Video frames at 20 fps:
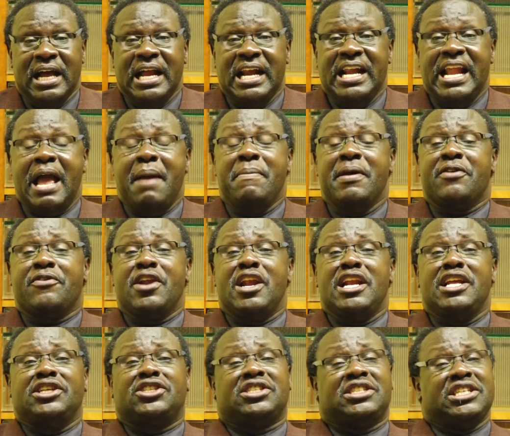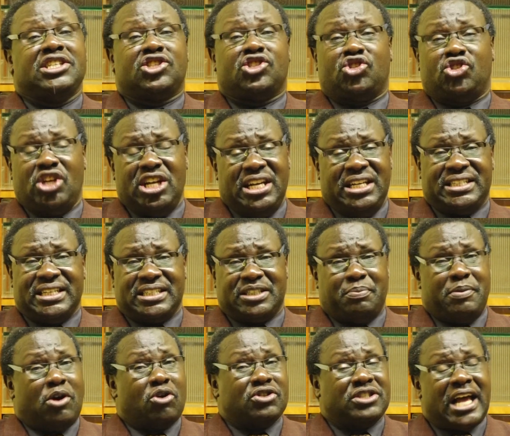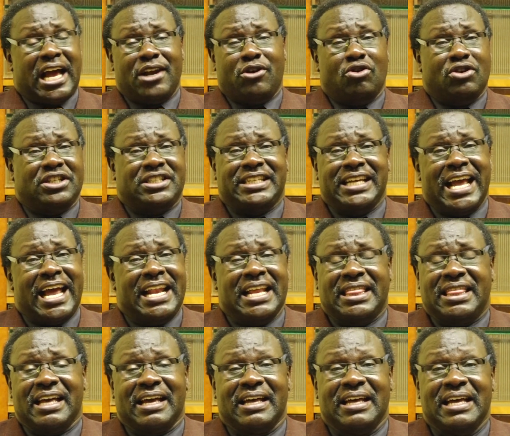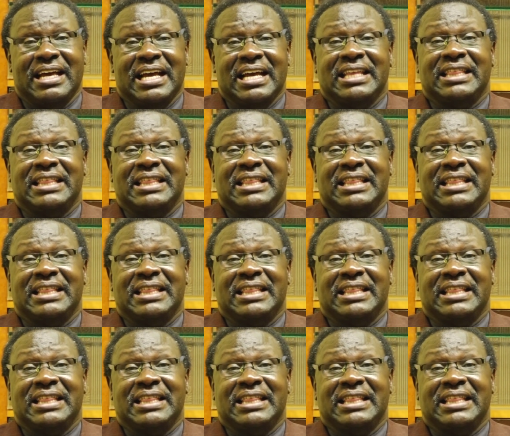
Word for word: Let me release this Jesus because I don't see anything.